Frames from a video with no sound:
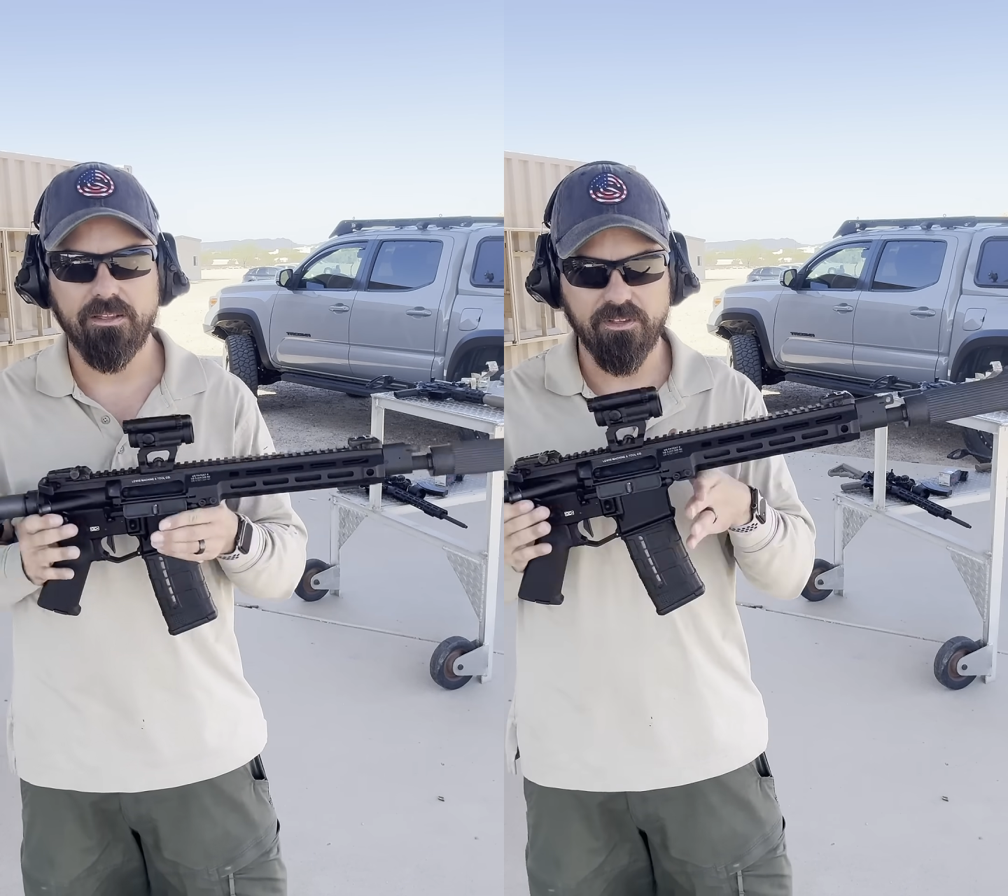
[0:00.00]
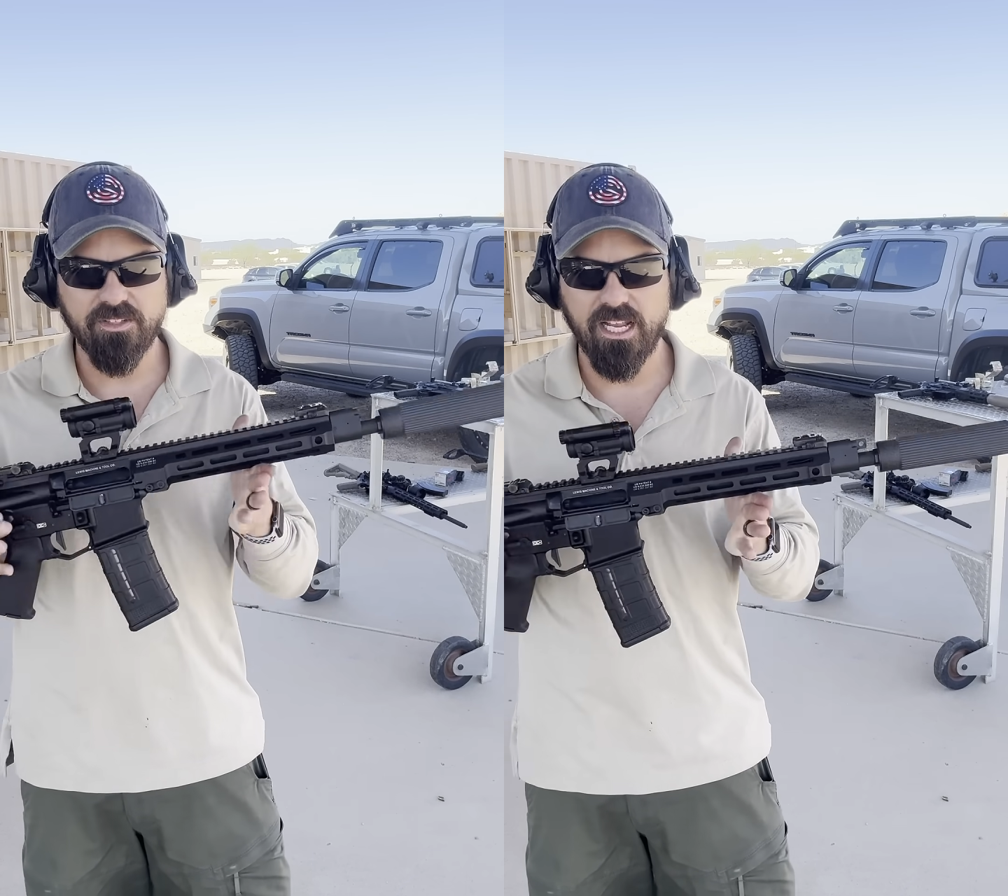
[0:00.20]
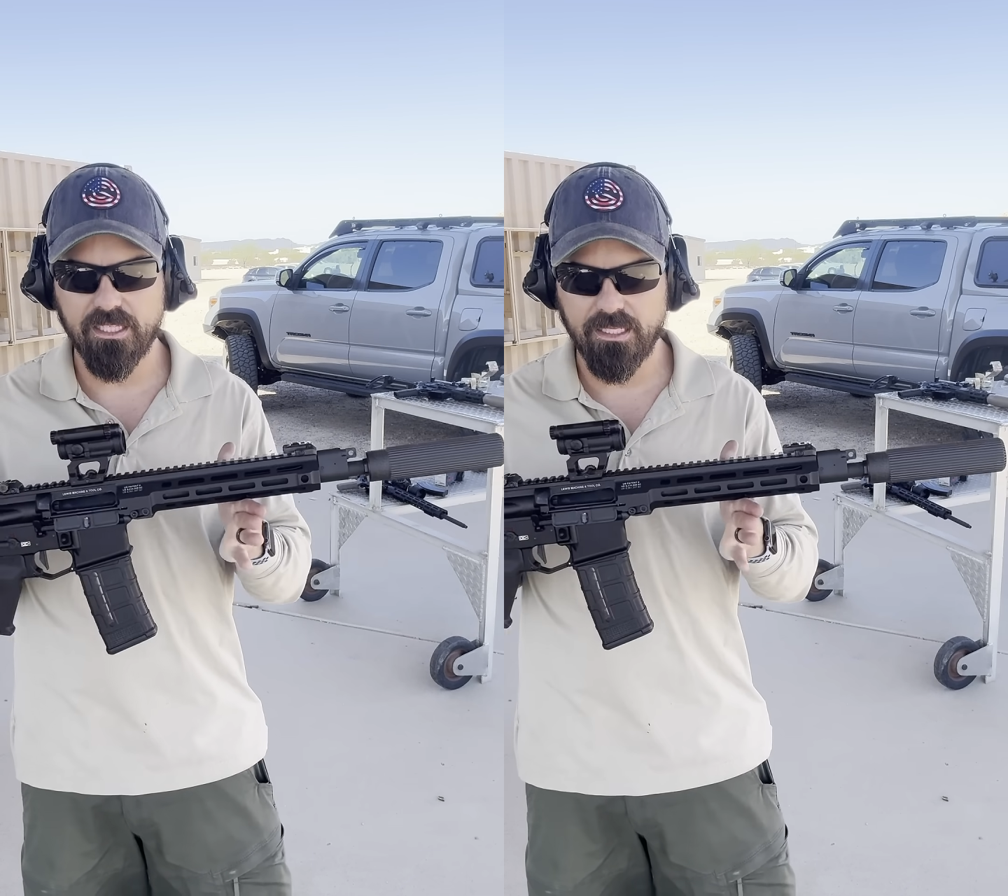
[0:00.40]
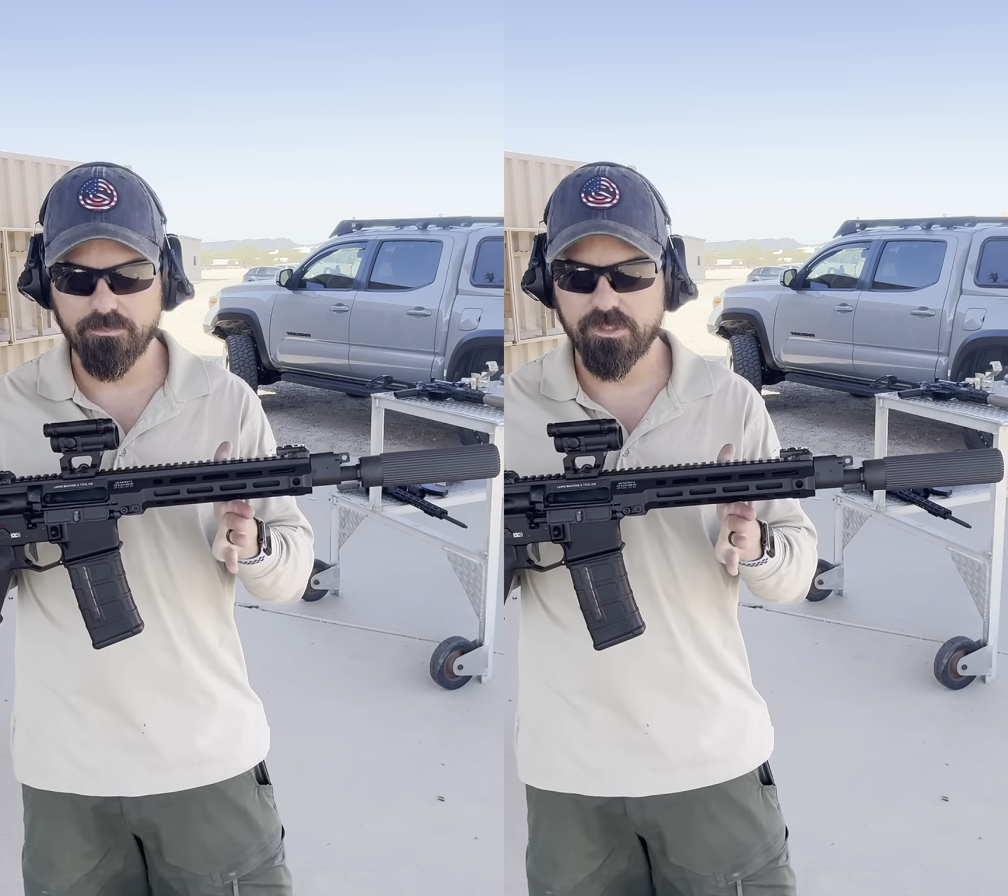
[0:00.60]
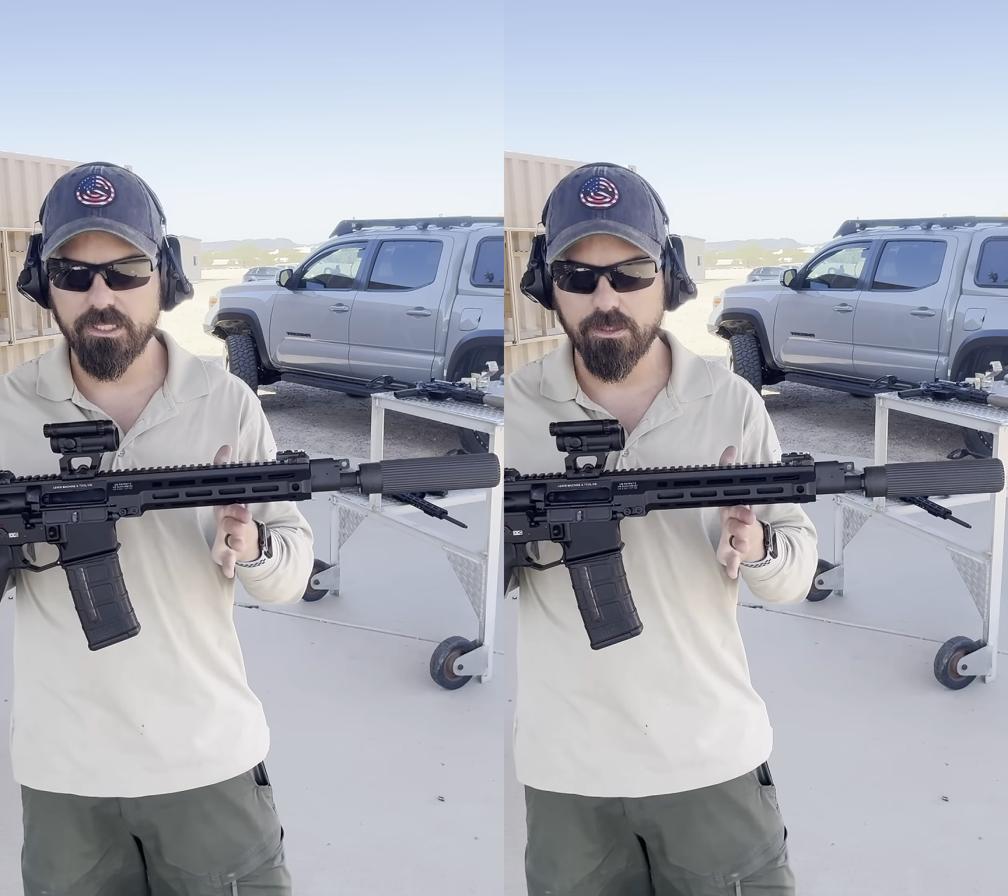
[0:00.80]
And this
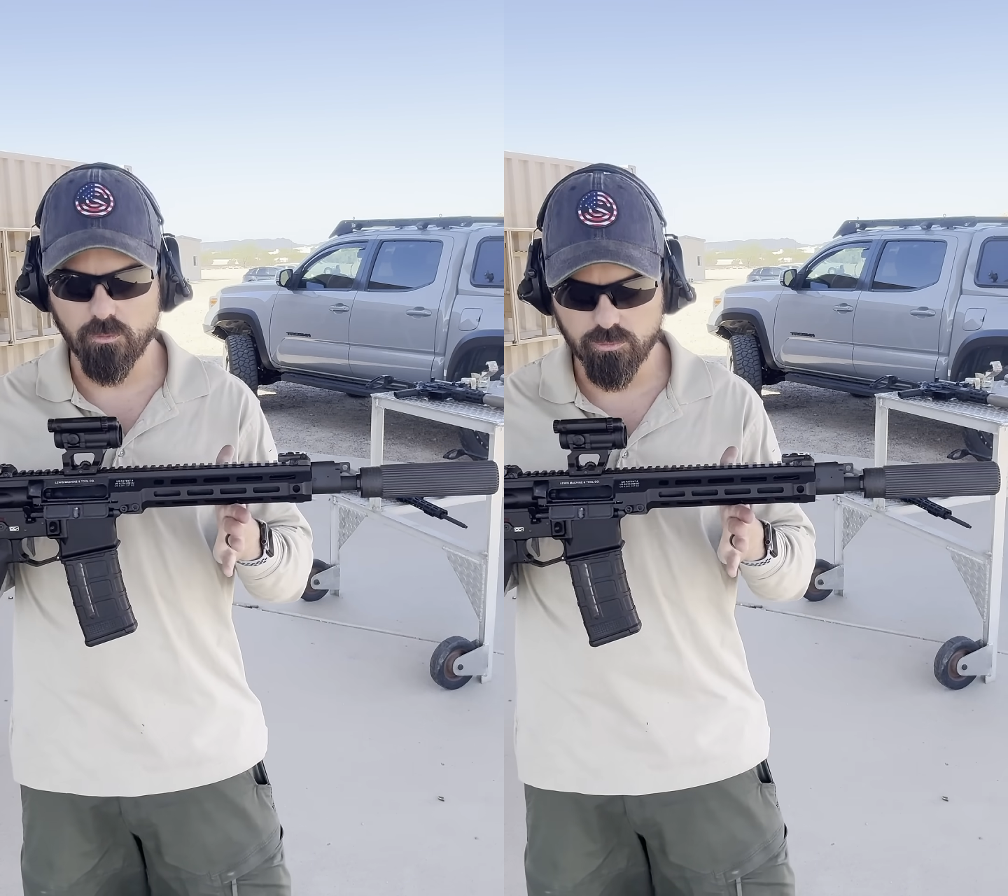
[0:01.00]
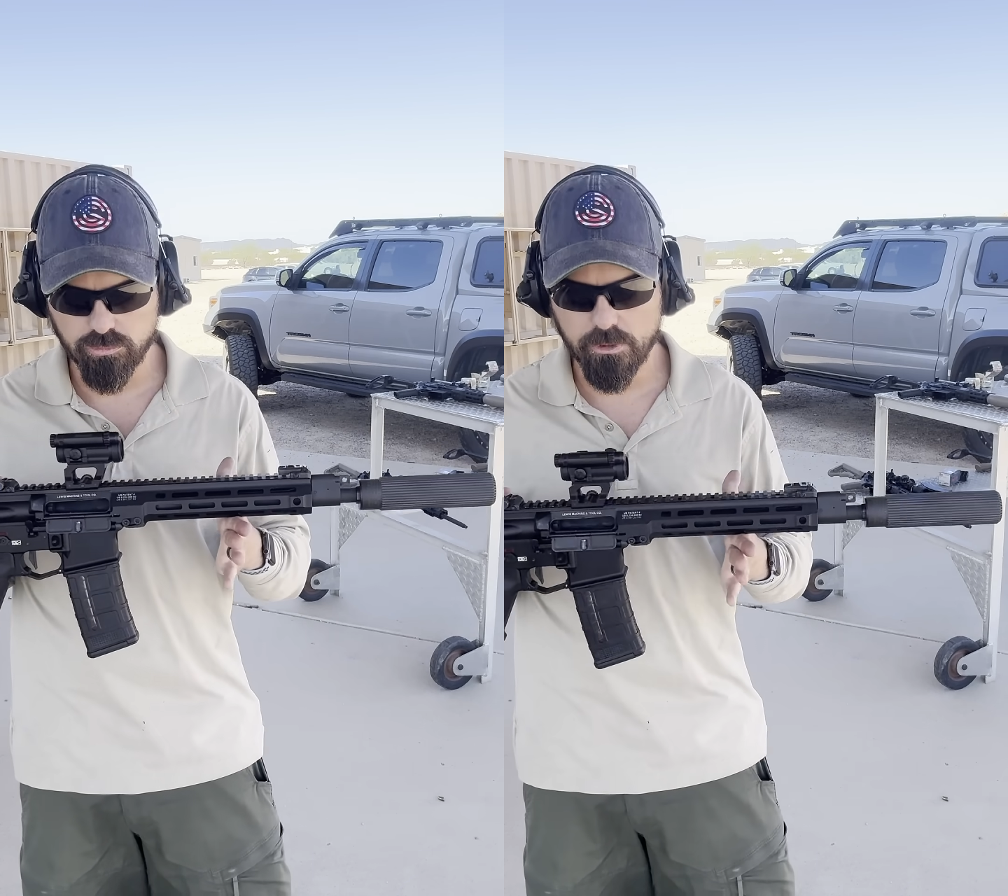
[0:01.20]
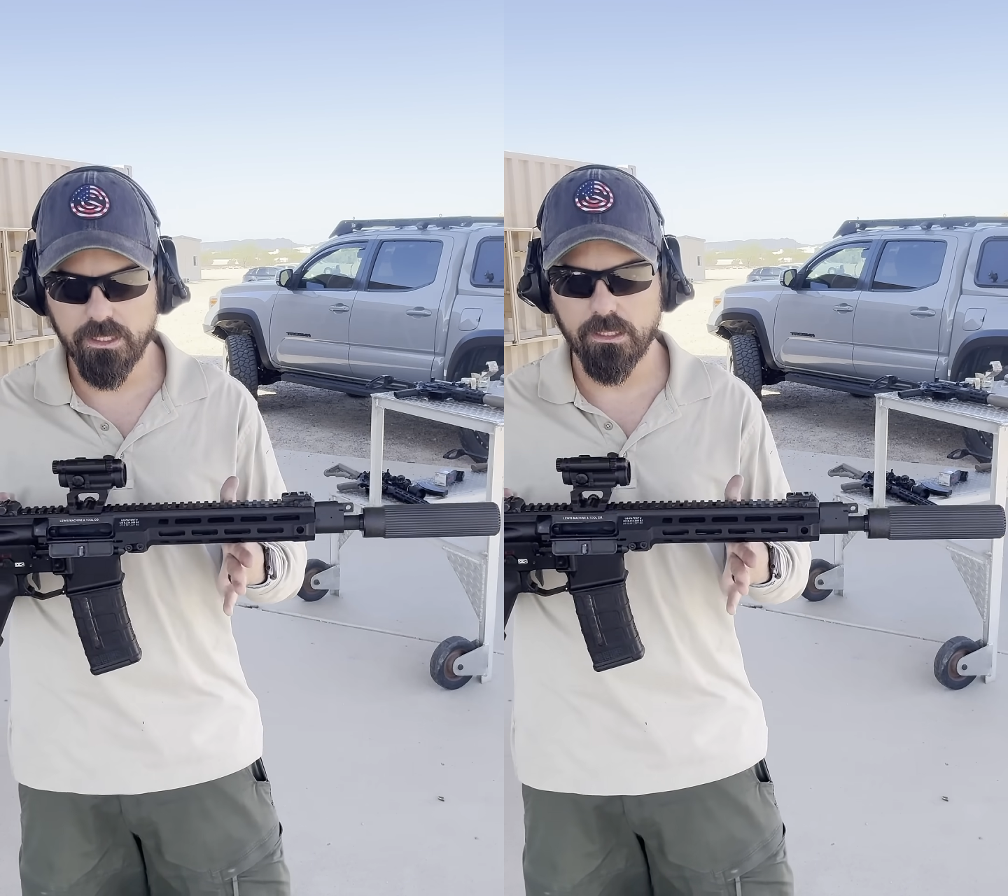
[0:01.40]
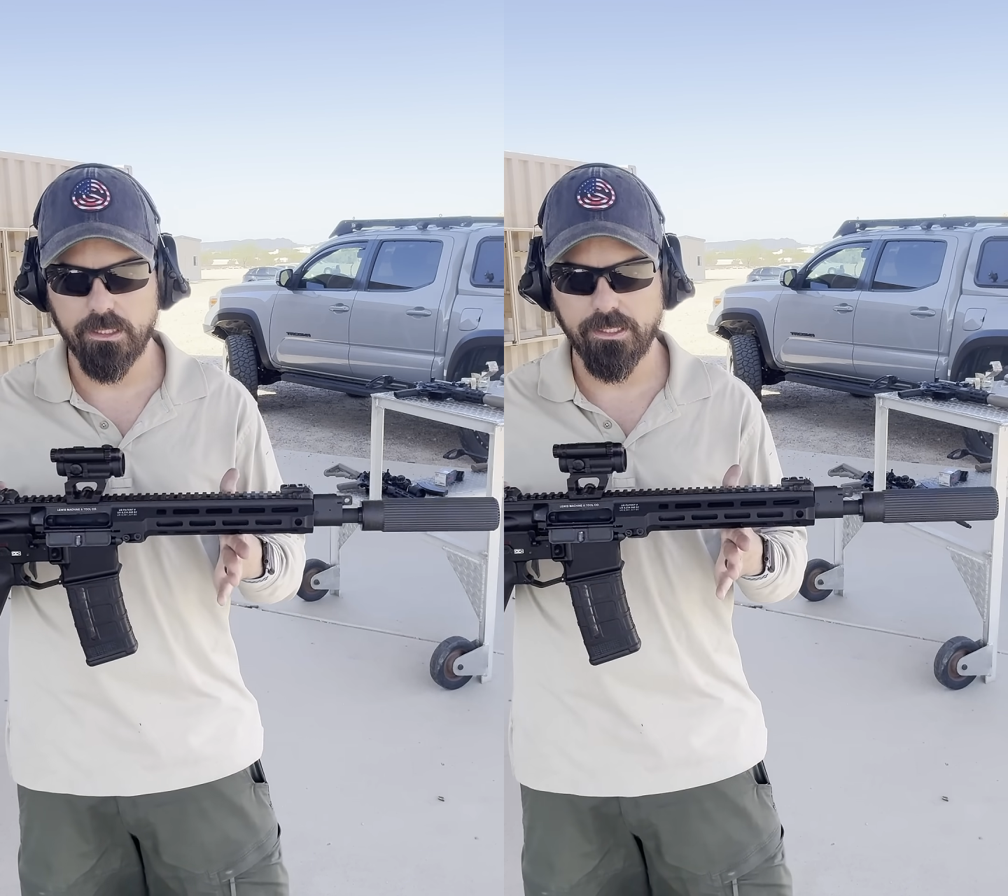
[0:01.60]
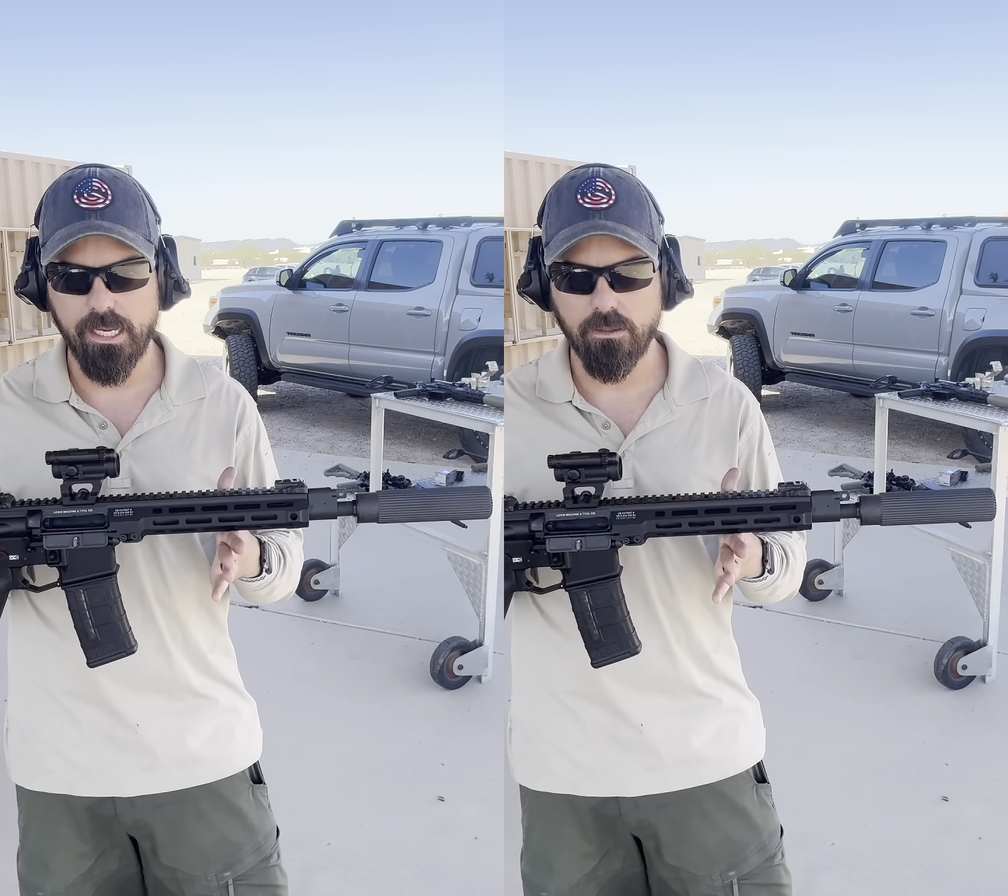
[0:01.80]
LMT
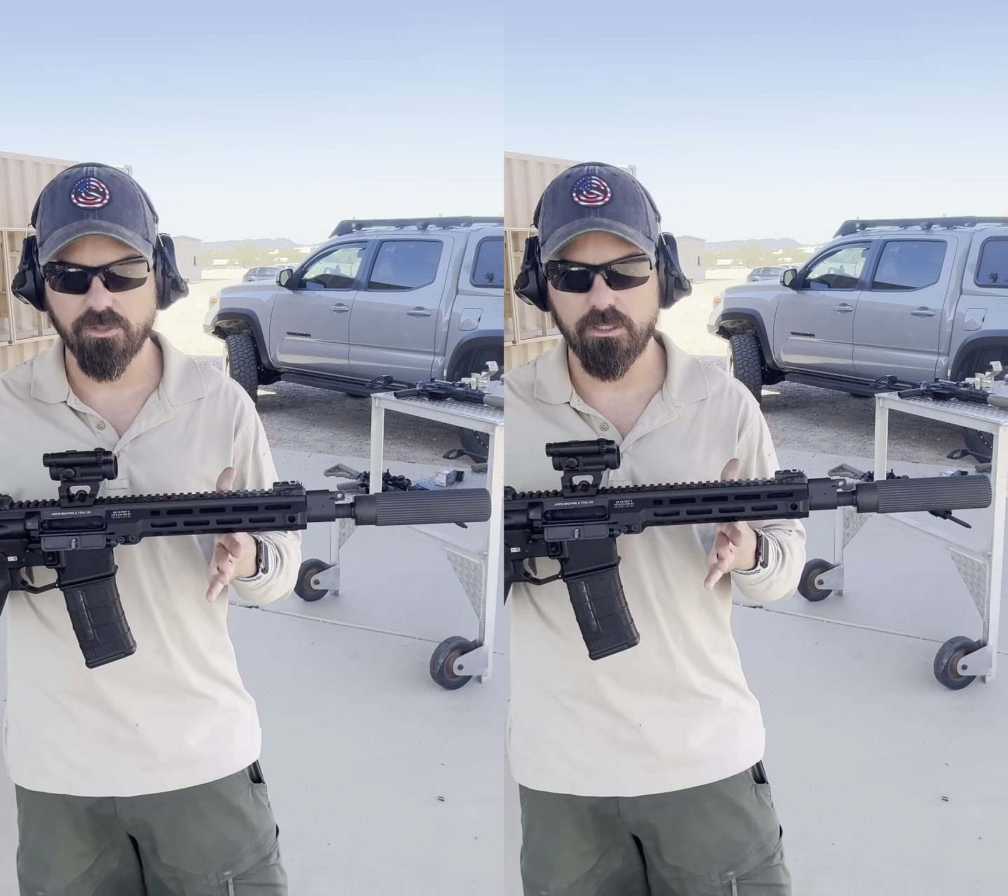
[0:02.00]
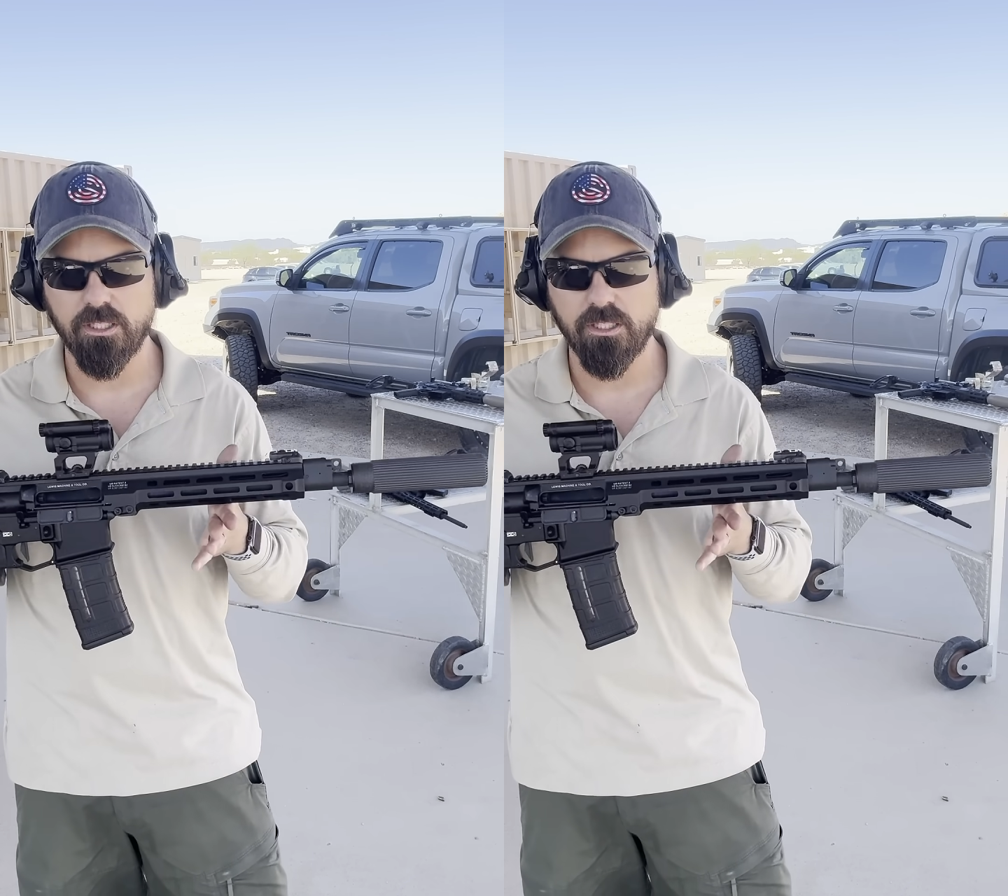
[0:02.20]
really nails it.